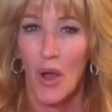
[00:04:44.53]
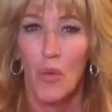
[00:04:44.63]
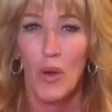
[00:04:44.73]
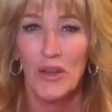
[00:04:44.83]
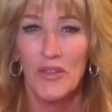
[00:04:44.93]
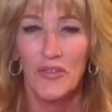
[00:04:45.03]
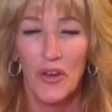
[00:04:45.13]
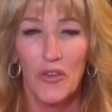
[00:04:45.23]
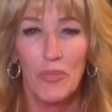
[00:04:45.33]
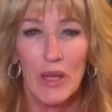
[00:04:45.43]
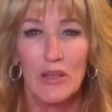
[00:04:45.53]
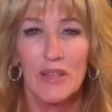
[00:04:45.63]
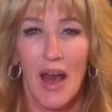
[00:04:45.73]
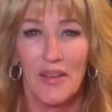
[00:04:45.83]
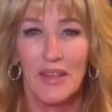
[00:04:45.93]
One of the first bills
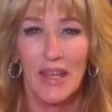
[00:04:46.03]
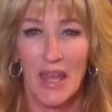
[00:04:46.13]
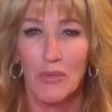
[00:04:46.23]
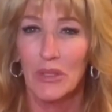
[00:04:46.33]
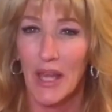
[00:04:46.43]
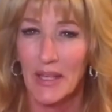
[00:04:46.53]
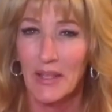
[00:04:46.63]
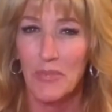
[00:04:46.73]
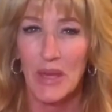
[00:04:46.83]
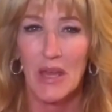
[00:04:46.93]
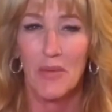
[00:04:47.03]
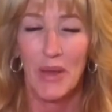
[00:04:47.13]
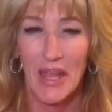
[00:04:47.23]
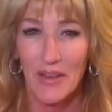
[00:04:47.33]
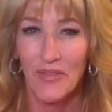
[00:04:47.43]
out of the gate will likely be a
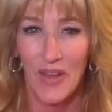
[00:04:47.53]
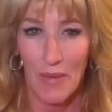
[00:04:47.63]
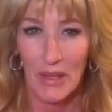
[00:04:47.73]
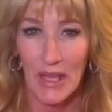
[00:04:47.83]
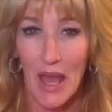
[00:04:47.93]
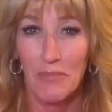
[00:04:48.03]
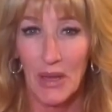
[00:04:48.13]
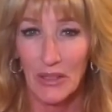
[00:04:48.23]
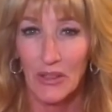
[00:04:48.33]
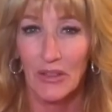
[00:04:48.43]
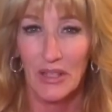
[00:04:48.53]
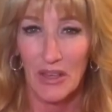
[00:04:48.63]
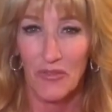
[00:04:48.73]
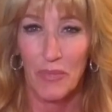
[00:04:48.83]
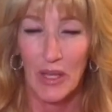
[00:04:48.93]
paid family and medical
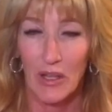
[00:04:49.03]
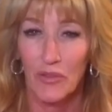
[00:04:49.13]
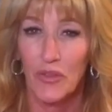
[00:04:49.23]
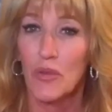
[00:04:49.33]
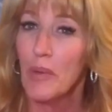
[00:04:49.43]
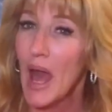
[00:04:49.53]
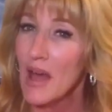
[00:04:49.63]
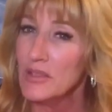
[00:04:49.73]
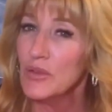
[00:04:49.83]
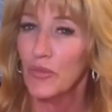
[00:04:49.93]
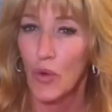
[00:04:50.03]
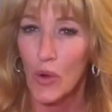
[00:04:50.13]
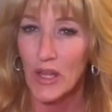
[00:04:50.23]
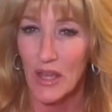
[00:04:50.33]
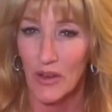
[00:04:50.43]
leave bill. For the past 4
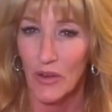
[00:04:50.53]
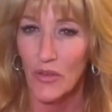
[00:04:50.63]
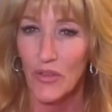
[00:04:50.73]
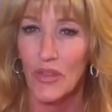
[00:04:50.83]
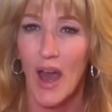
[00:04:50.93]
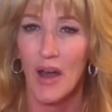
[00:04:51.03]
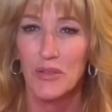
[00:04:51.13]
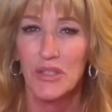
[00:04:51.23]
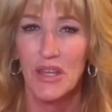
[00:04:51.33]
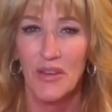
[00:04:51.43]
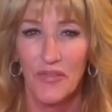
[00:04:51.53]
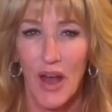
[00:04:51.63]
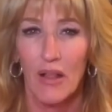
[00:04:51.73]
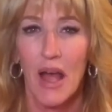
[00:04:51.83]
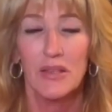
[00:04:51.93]
years, the House
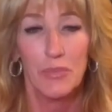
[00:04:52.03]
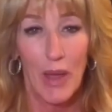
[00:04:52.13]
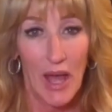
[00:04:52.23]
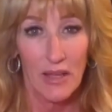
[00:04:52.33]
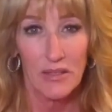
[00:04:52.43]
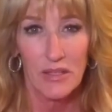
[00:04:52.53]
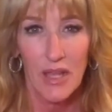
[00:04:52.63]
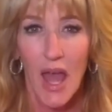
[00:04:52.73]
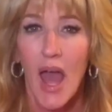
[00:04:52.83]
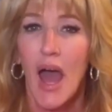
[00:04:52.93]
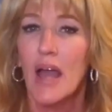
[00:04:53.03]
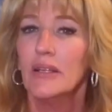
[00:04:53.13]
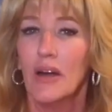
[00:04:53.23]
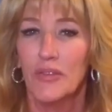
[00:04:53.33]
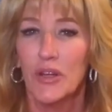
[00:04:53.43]
DFL has passed and
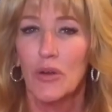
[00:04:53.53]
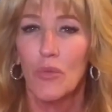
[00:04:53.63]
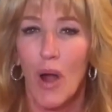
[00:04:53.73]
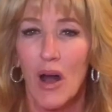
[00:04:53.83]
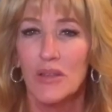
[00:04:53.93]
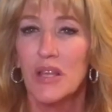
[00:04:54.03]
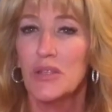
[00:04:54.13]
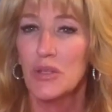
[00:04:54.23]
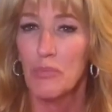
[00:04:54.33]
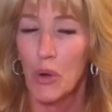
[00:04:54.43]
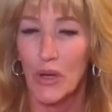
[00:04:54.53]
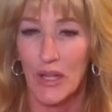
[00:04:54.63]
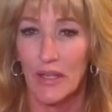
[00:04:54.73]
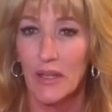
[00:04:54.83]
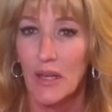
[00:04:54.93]
Governor Walz has
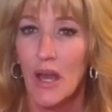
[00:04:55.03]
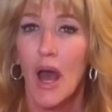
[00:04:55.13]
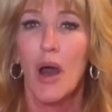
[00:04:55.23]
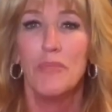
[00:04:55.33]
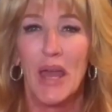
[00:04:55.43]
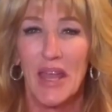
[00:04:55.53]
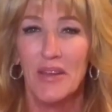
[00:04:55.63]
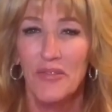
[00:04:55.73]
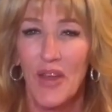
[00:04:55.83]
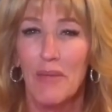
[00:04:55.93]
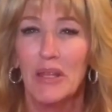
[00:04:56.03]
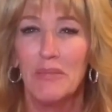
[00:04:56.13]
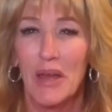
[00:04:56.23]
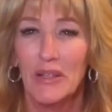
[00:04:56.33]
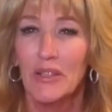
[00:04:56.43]
supported a paid family and
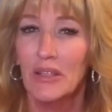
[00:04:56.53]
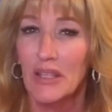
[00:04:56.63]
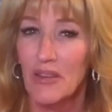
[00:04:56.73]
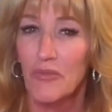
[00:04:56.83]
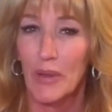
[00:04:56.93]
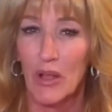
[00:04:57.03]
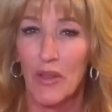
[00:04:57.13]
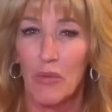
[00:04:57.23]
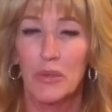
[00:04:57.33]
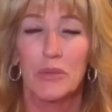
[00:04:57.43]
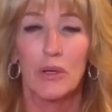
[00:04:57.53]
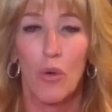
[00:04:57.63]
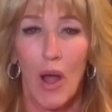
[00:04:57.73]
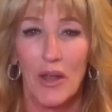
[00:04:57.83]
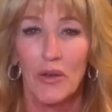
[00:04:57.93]
medical leave bill that would
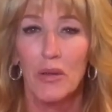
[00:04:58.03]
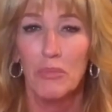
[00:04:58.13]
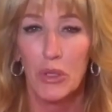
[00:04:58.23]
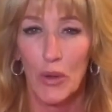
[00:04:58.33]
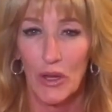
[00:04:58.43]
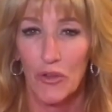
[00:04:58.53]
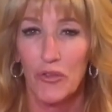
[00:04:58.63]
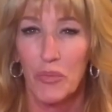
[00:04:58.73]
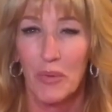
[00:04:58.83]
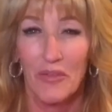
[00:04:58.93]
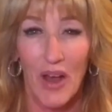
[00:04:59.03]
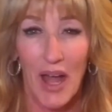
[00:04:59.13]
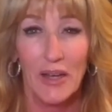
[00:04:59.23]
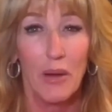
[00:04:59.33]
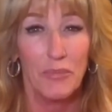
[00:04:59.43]
require employers to
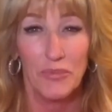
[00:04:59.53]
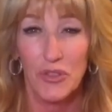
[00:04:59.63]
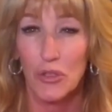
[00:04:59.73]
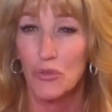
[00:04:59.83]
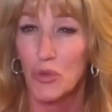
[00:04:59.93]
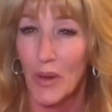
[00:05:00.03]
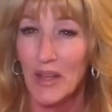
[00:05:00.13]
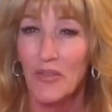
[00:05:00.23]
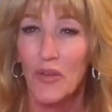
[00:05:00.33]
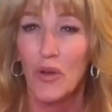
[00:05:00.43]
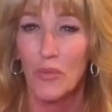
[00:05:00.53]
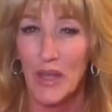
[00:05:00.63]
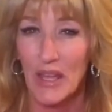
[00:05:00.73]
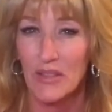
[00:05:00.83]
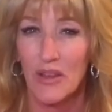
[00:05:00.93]
provide up to 24
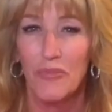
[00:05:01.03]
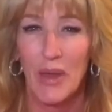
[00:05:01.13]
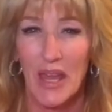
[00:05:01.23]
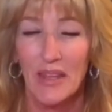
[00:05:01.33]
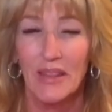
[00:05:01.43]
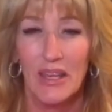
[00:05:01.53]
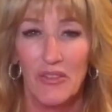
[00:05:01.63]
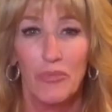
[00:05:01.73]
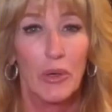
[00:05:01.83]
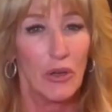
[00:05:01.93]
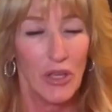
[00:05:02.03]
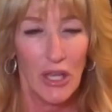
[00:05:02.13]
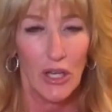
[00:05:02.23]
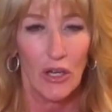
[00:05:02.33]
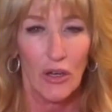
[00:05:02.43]
weeks of paid leave per
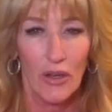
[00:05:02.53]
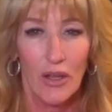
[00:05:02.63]
year.